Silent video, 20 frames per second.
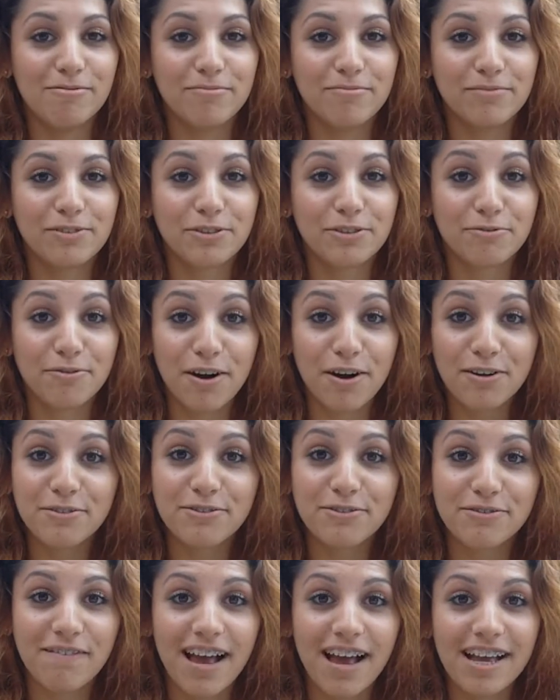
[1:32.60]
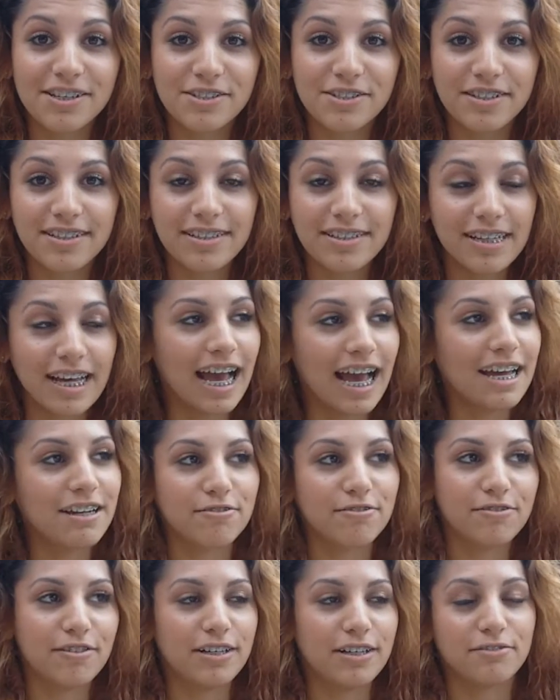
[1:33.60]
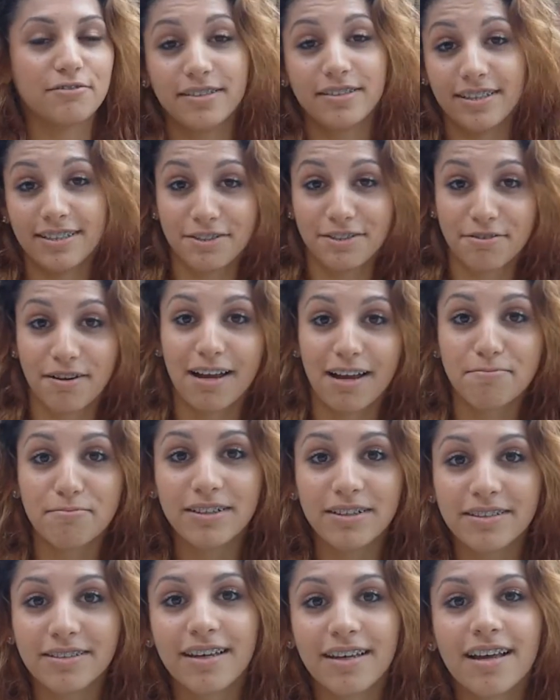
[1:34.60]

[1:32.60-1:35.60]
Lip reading: Toronto's fashion, I don't know how to describe it